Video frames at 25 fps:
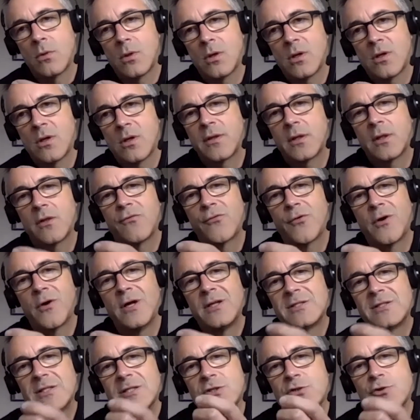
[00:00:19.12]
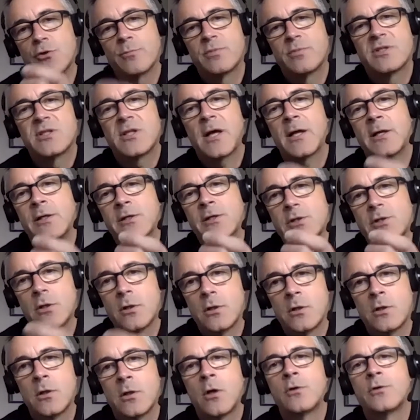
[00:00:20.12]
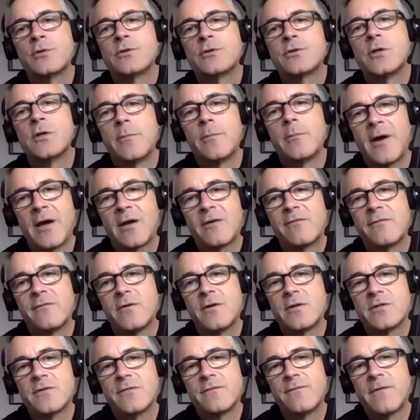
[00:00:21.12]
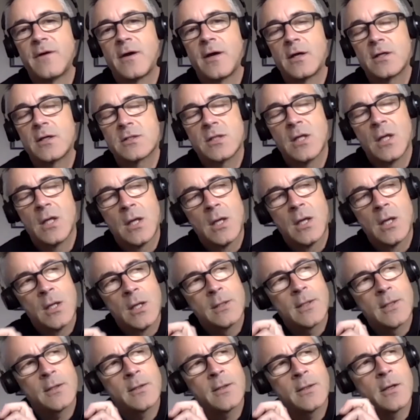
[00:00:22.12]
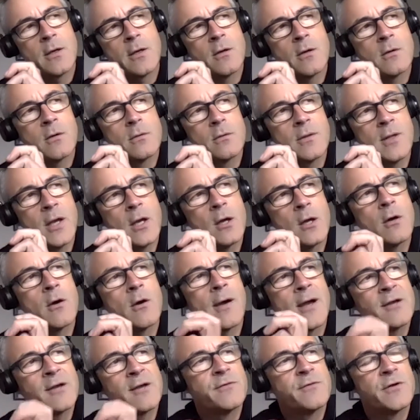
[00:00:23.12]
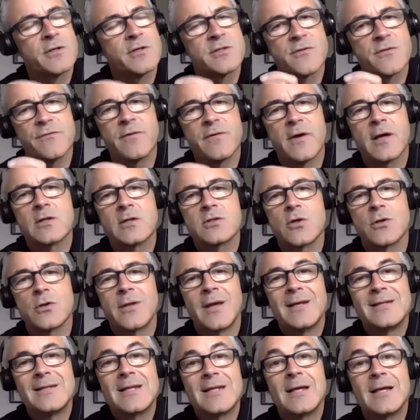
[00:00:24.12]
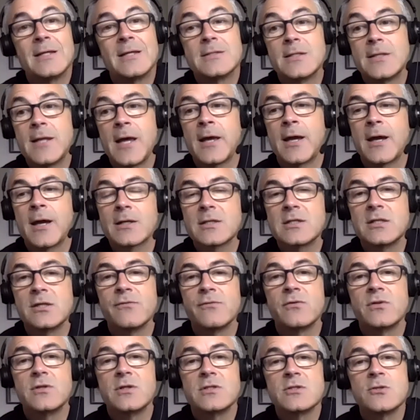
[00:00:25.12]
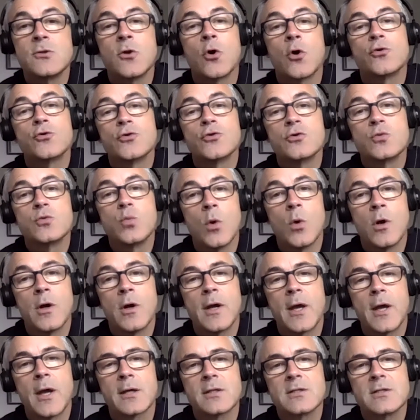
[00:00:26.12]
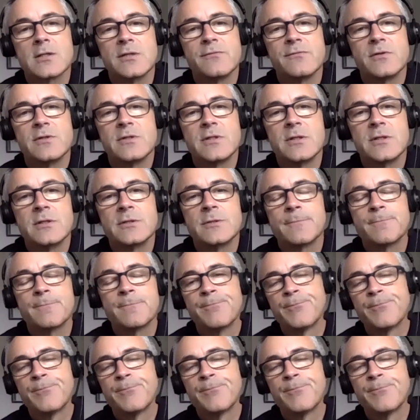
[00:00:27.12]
I think the phrase is, substantial and long-term adverse effects. Now, they are adverse effects on their day-to-day activities, not just work activities.